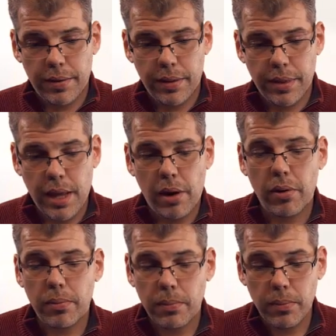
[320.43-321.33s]

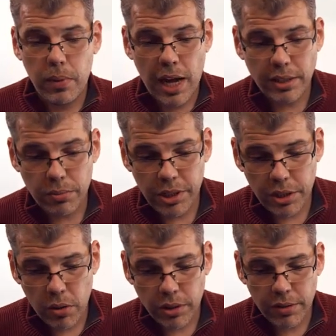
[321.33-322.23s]
Now, as a
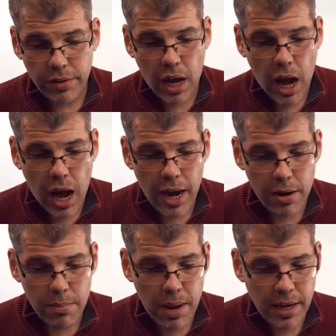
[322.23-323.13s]
result of the
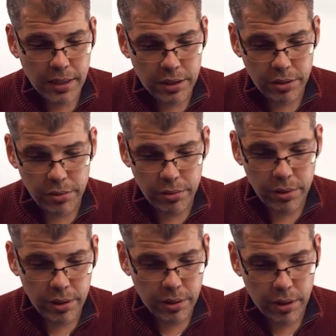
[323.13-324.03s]
higher magnitude
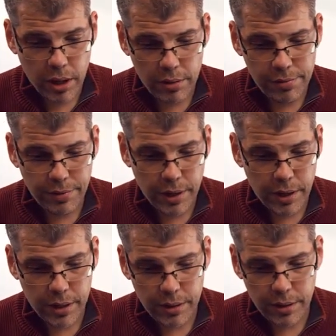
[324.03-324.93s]
of
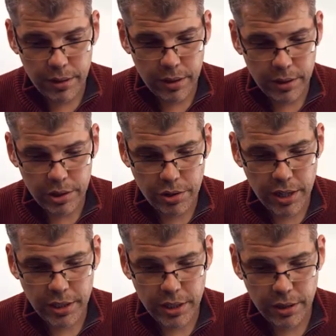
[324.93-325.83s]
uh, the
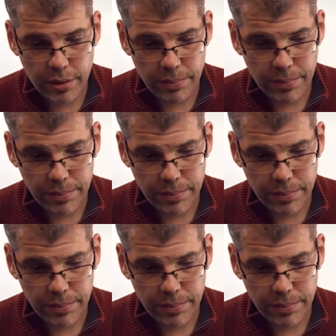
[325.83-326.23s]
stress here,